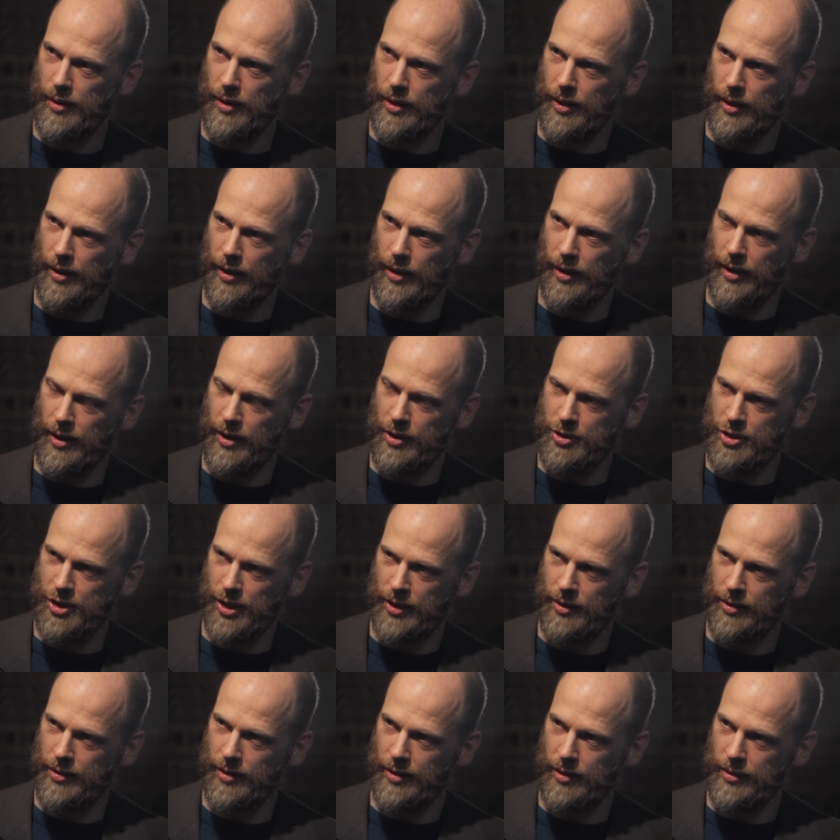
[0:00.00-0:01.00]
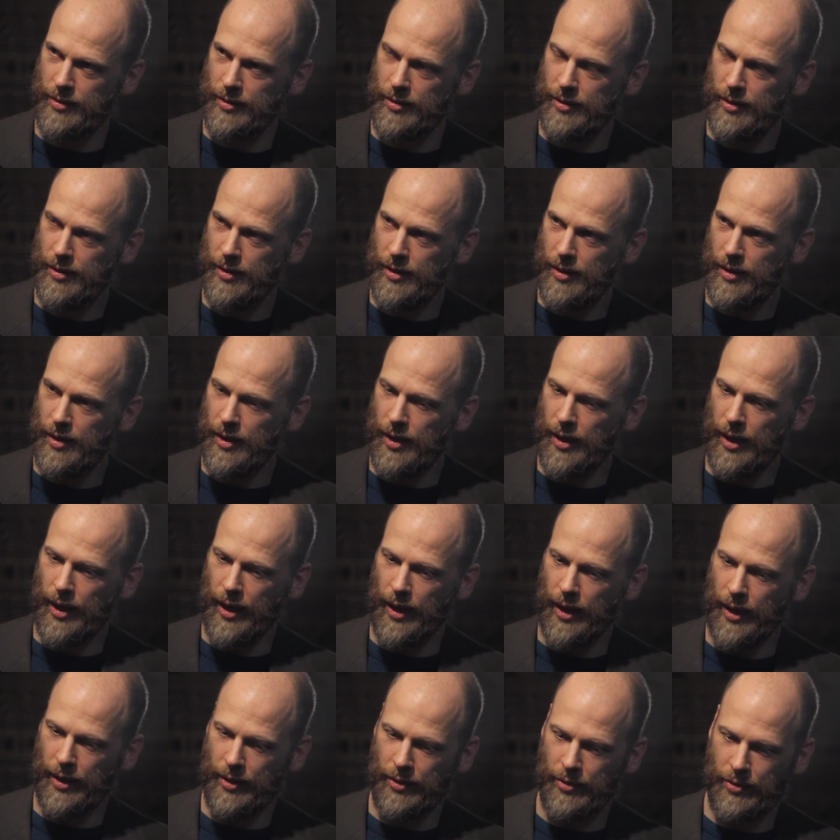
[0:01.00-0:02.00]
agenda.
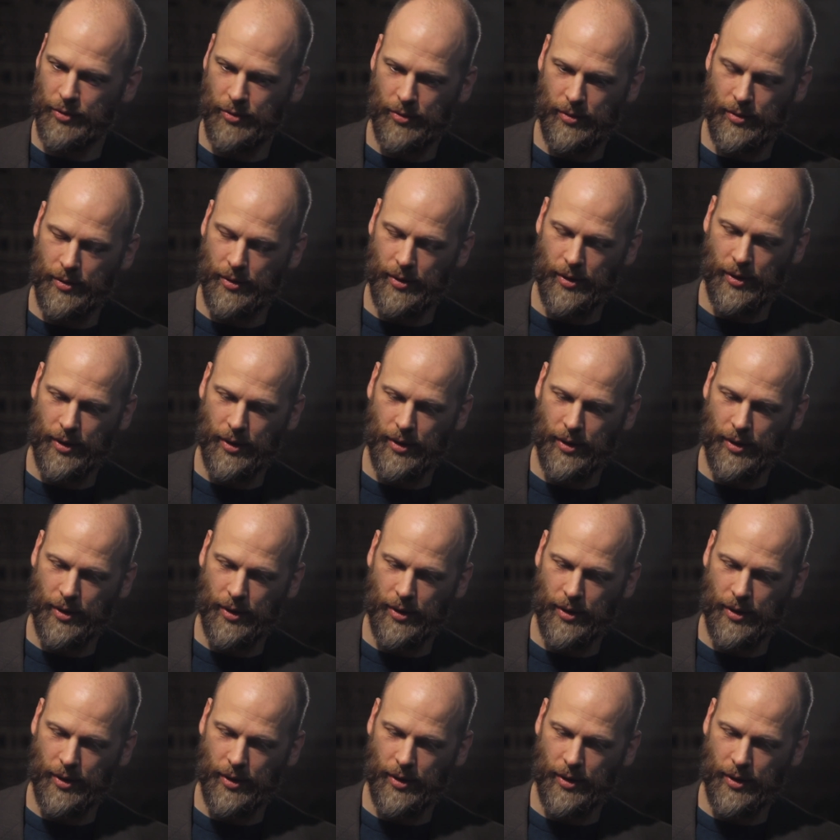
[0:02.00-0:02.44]
And